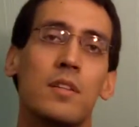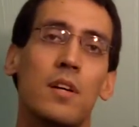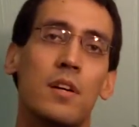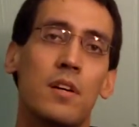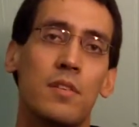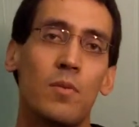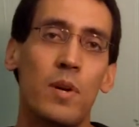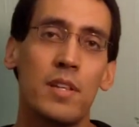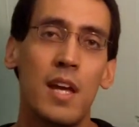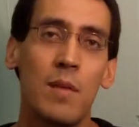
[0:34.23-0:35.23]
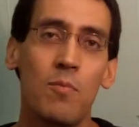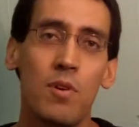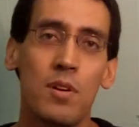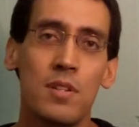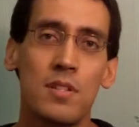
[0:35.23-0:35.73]
The way the game
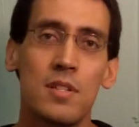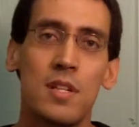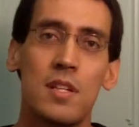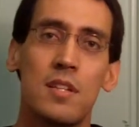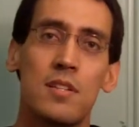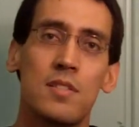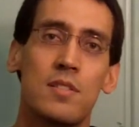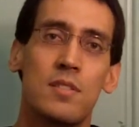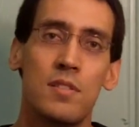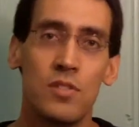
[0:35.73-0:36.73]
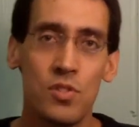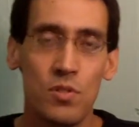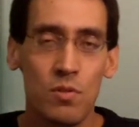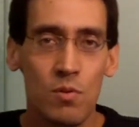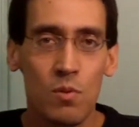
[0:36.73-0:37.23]
works is the
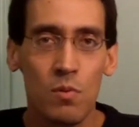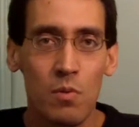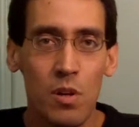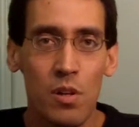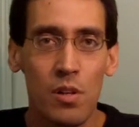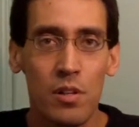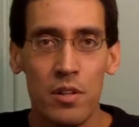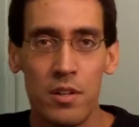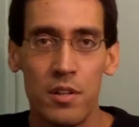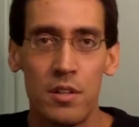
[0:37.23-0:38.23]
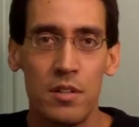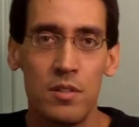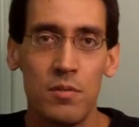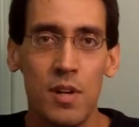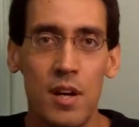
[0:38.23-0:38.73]
shooter will roll
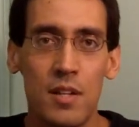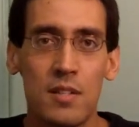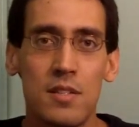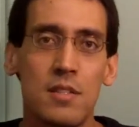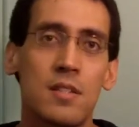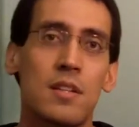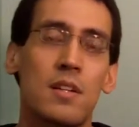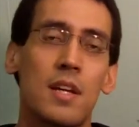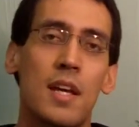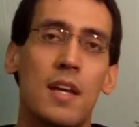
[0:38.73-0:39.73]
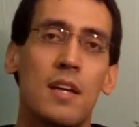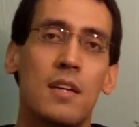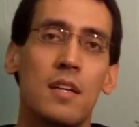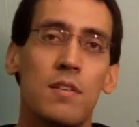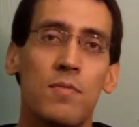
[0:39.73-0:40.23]
2 dice,
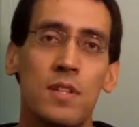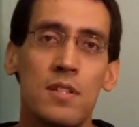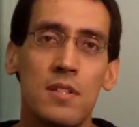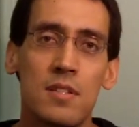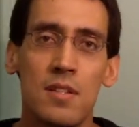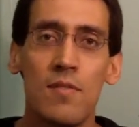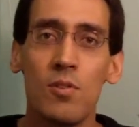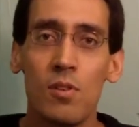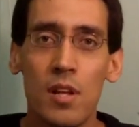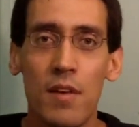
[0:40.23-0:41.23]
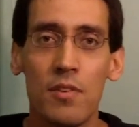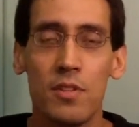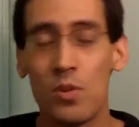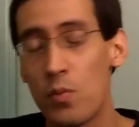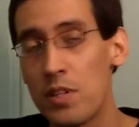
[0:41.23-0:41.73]
and if it's a 7 or
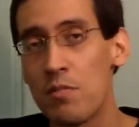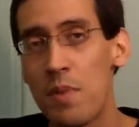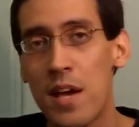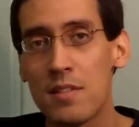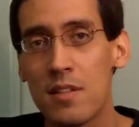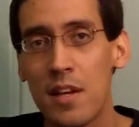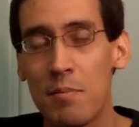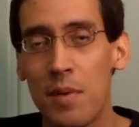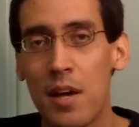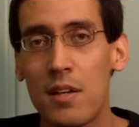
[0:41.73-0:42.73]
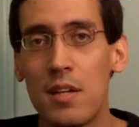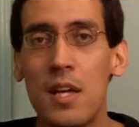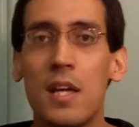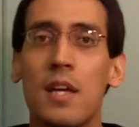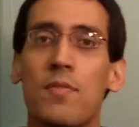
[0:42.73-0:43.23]
11, you win your pass line bet.
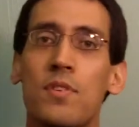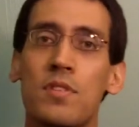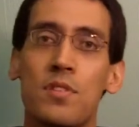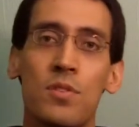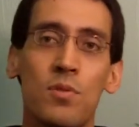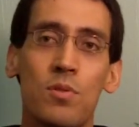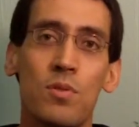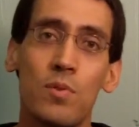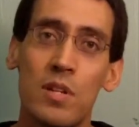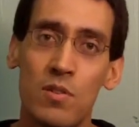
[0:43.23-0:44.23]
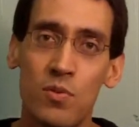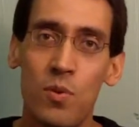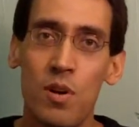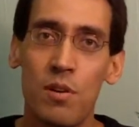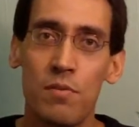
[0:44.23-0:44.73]
If it's a 2, 3, or
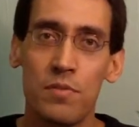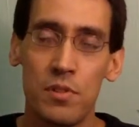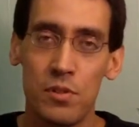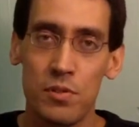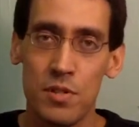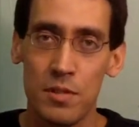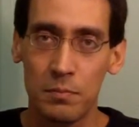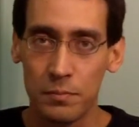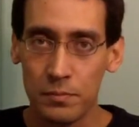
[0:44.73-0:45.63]
12, you lose it.